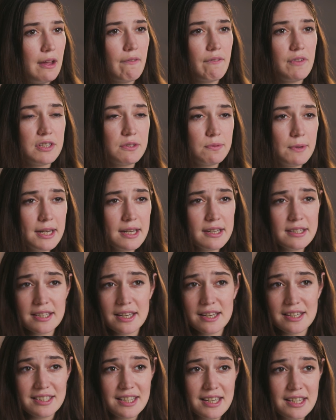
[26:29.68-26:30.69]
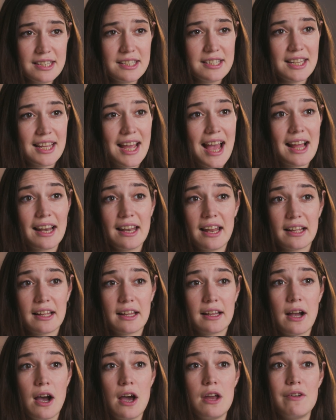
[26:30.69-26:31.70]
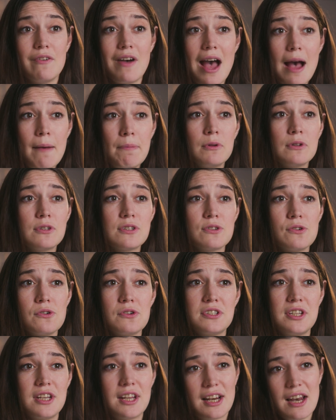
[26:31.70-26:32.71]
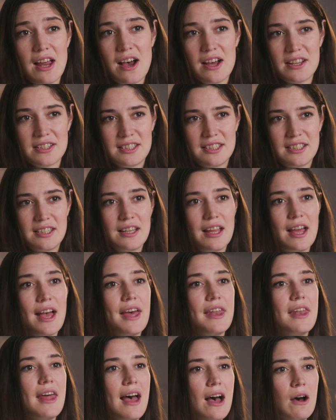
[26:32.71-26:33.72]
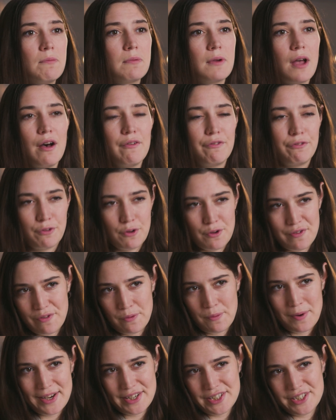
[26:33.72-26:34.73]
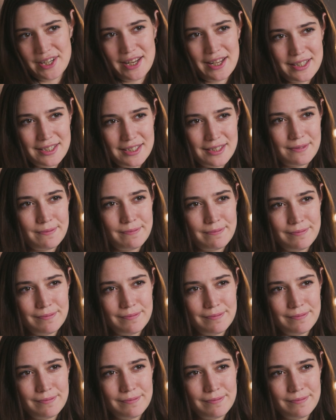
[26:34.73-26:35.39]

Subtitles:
The sweetness and acidity act like a kind of applesauce in a glass and help cut through the richness.